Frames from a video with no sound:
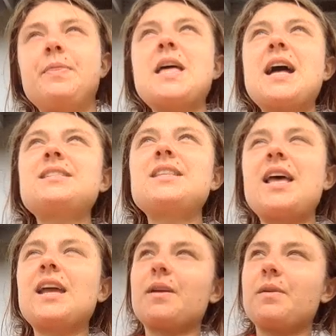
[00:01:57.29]
That's
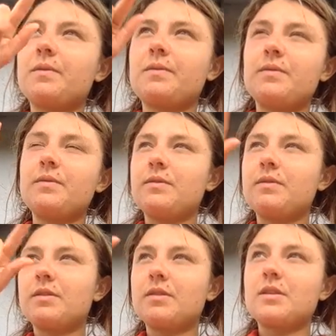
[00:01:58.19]
like
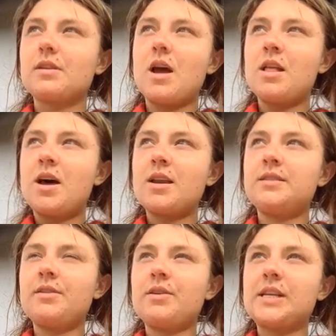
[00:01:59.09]
a lot of
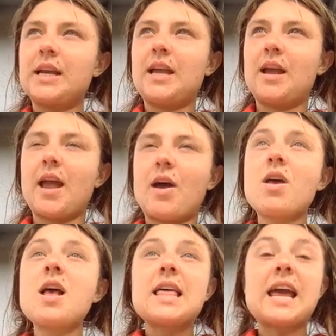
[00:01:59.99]
zeros I can't count.
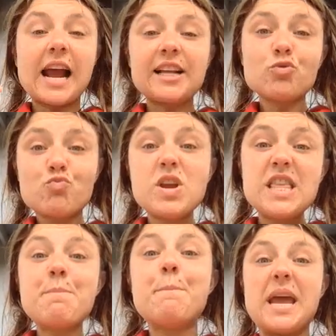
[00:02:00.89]
Like, that's a
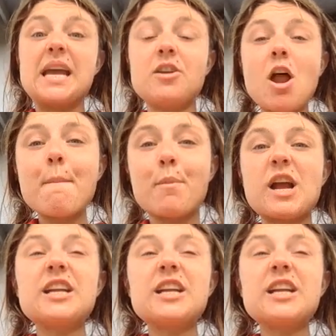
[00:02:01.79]
really big number.